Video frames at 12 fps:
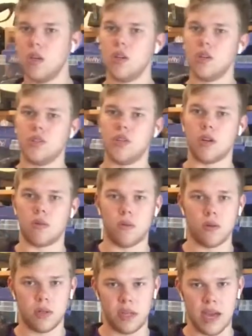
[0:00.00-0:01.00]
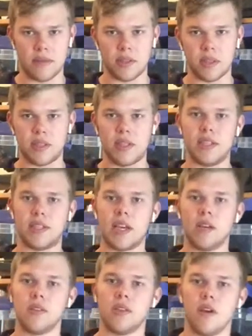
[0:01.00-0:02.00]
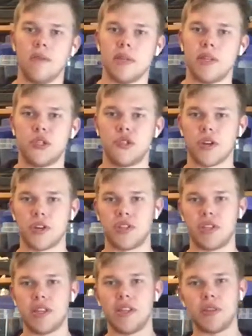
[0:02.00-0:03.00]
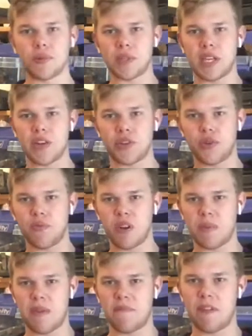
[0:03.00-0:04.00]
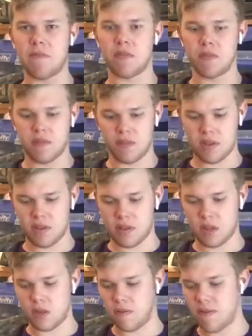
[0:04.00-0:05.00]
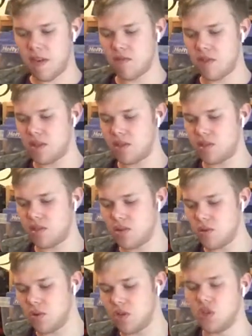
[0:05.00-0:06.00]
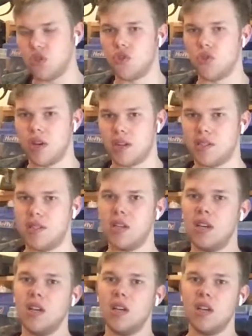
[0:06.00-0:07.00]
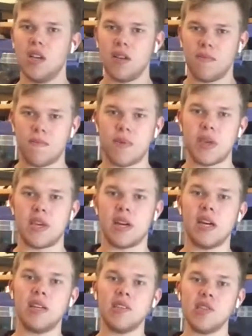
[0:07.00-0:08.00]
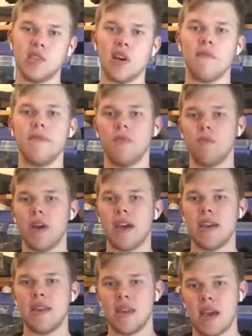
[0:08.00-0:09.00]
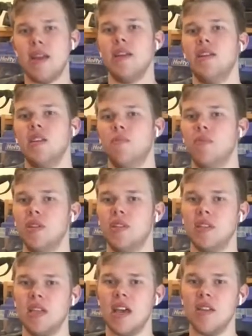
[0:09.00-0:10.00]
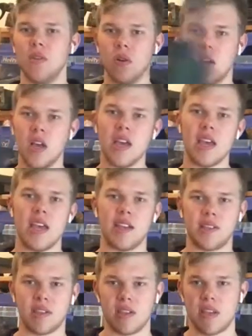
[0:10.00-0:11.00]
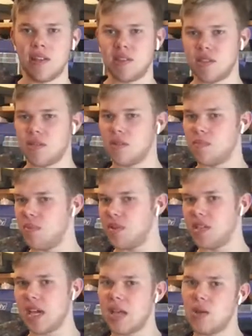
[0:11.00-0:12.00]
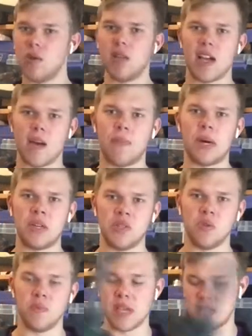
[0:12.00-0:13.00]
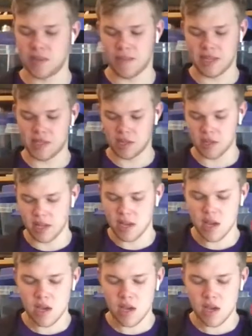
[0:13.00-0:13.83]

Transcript: So, now to the details of the construction. This was actually one of my favorite things to construct because of the way that it is put together. It's put together like a puzzle piece, basically.